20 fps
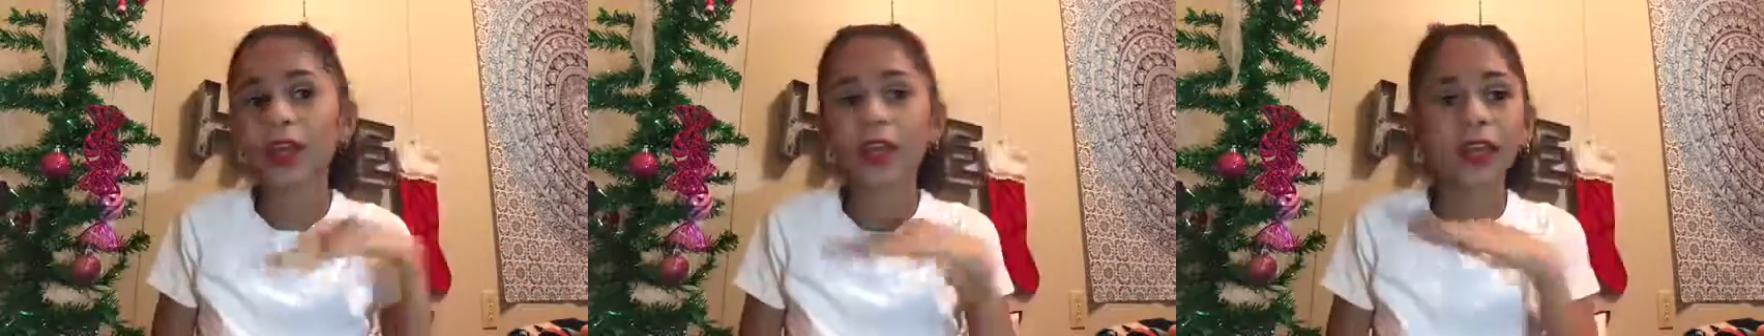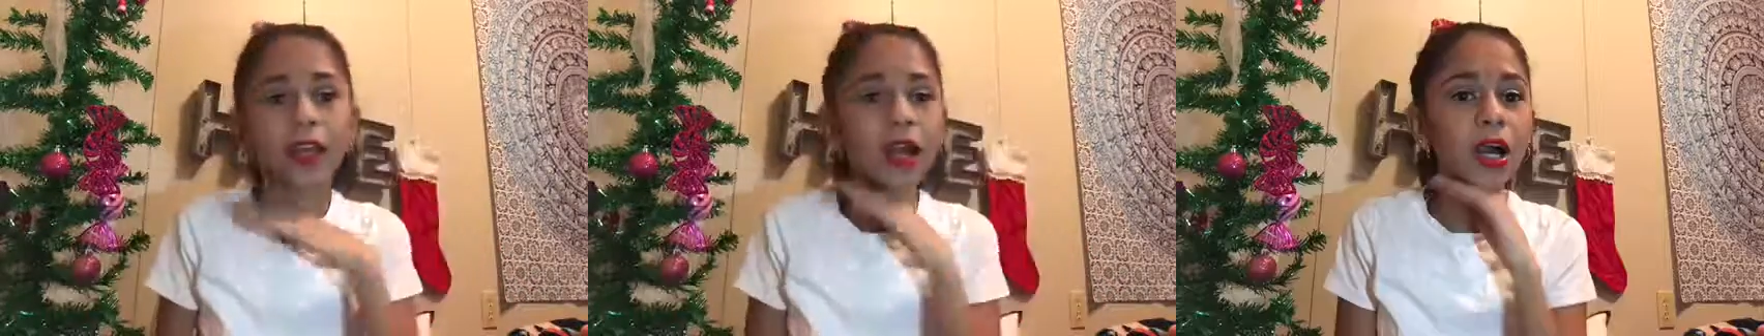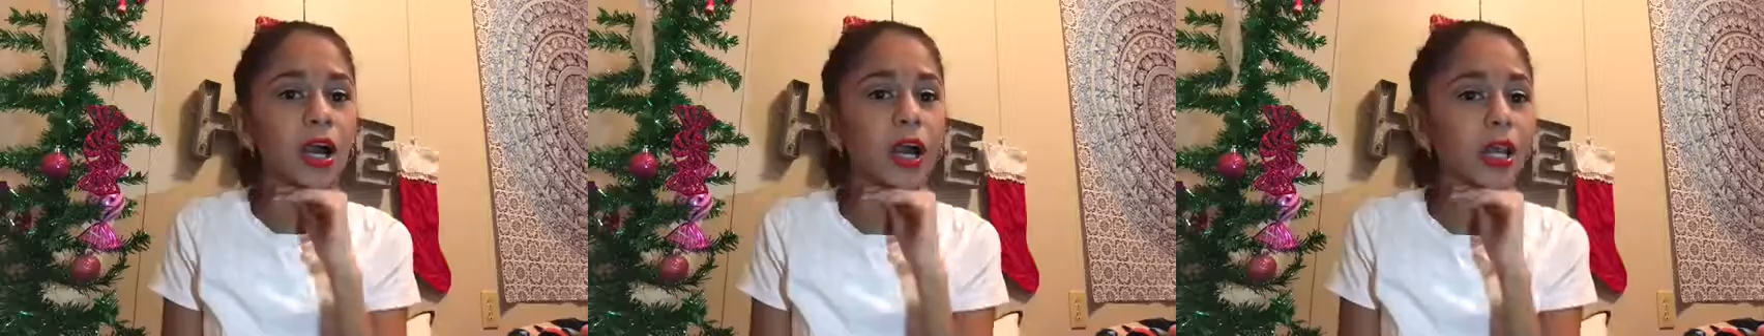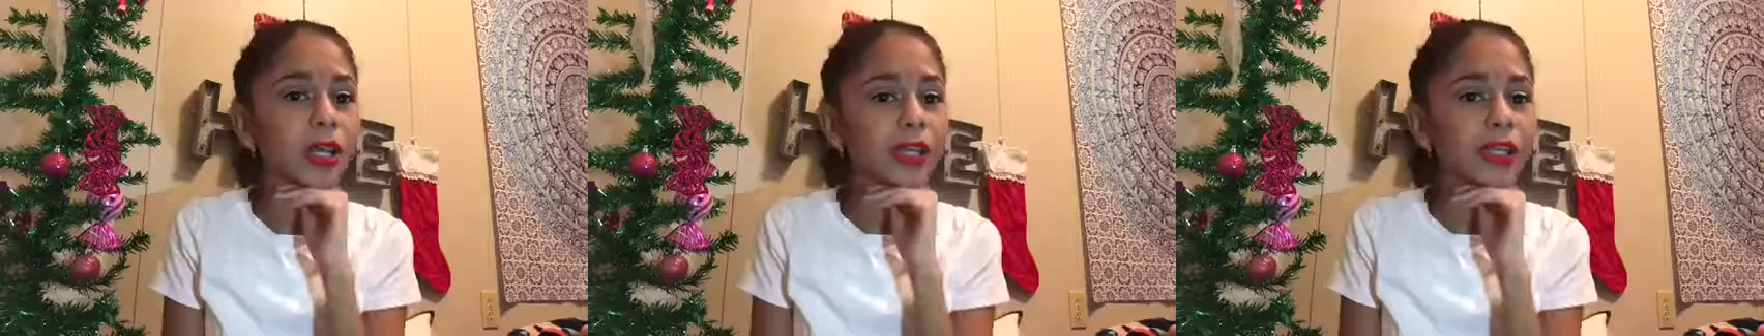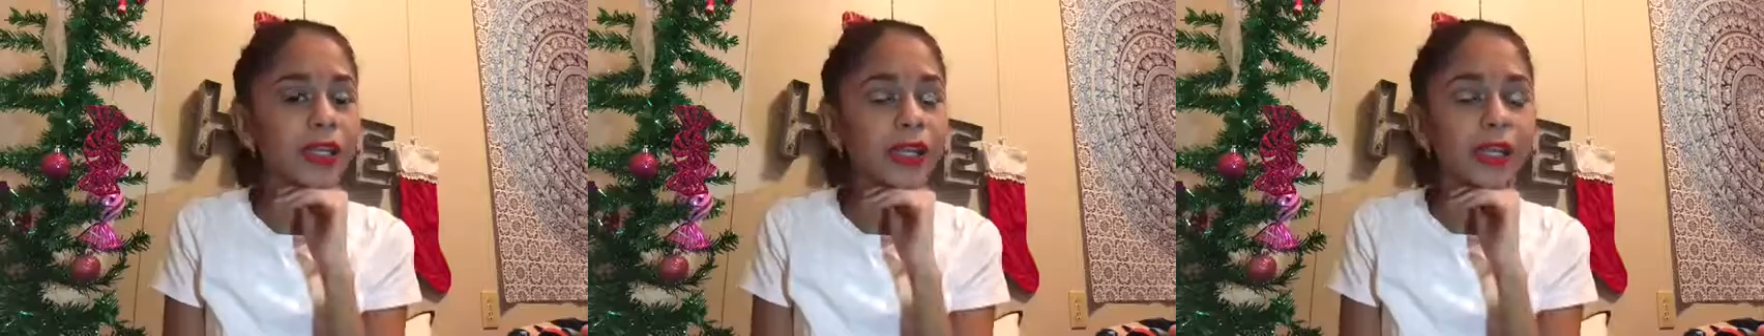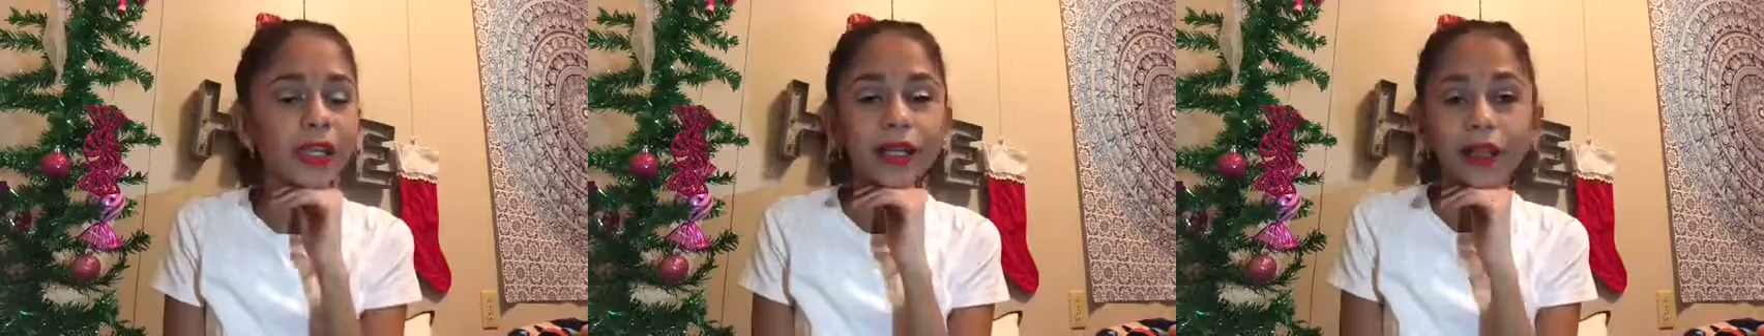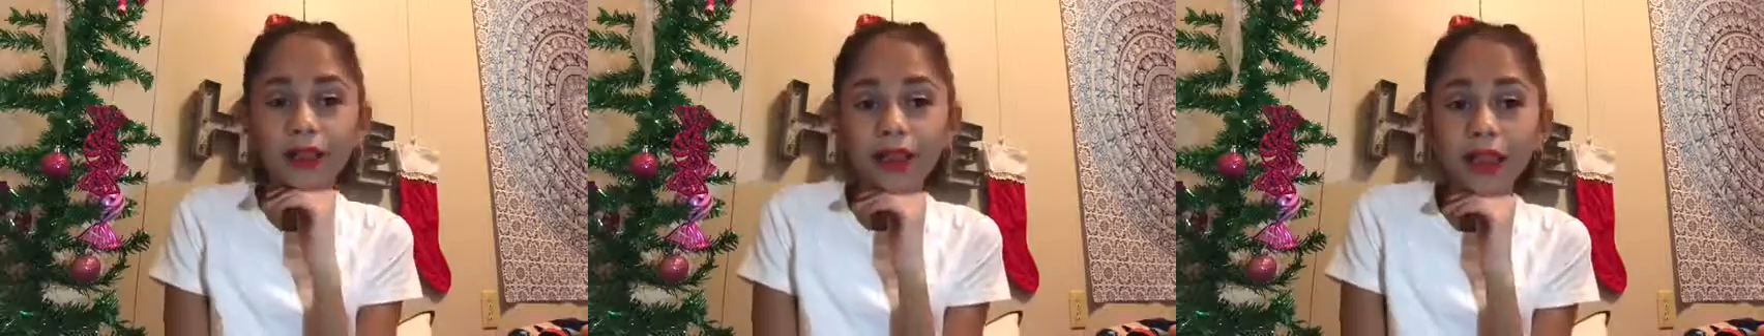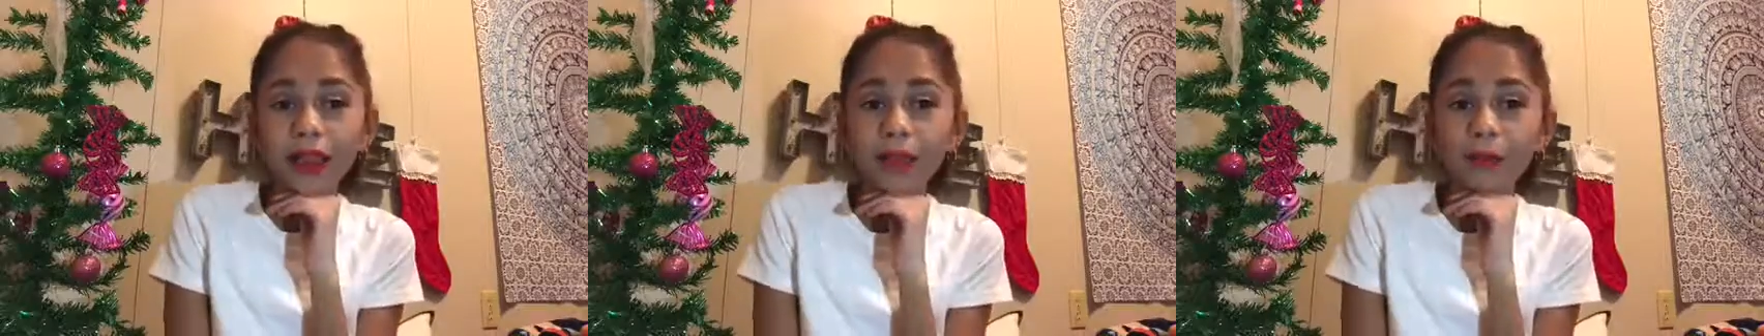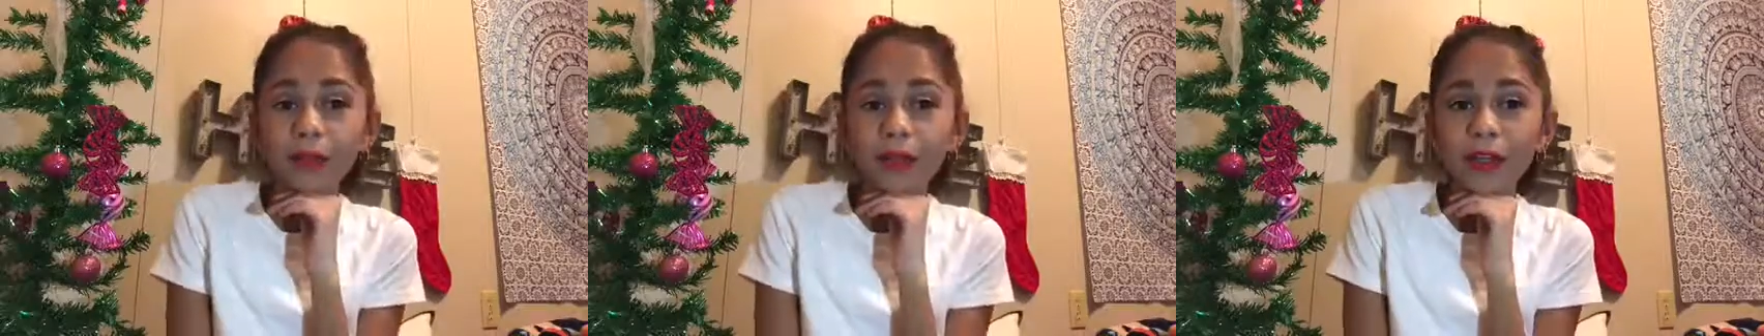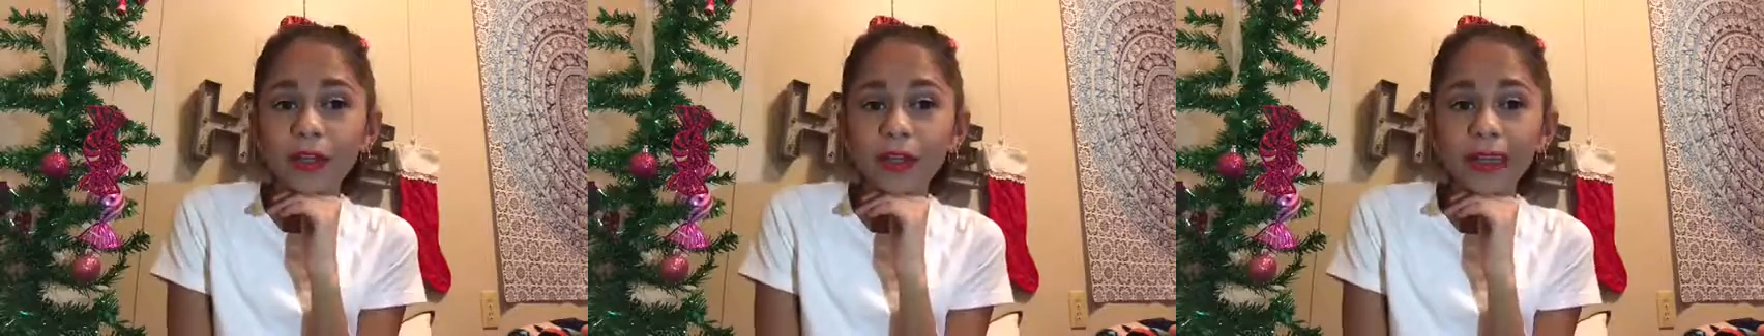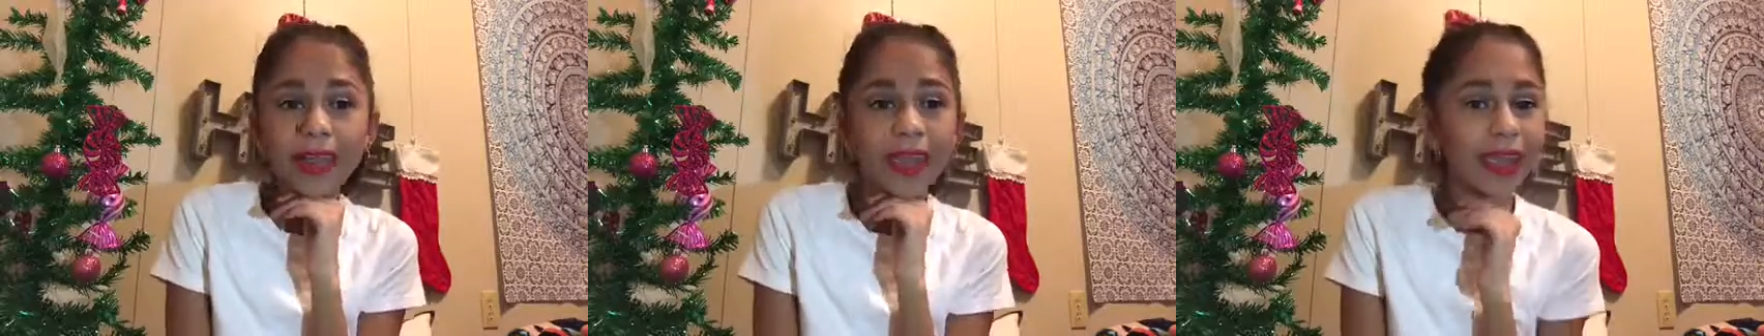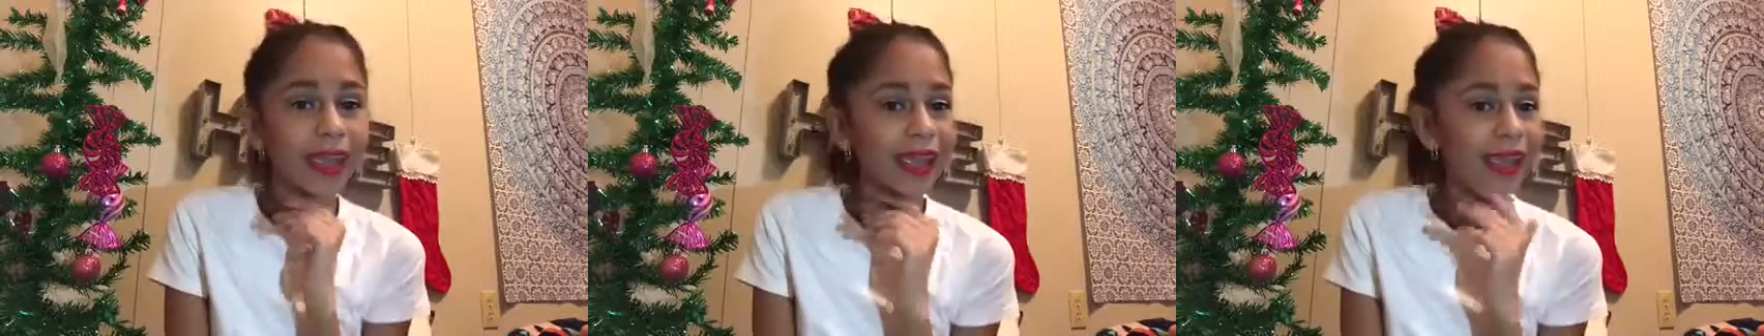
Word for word: like a holiday glam look.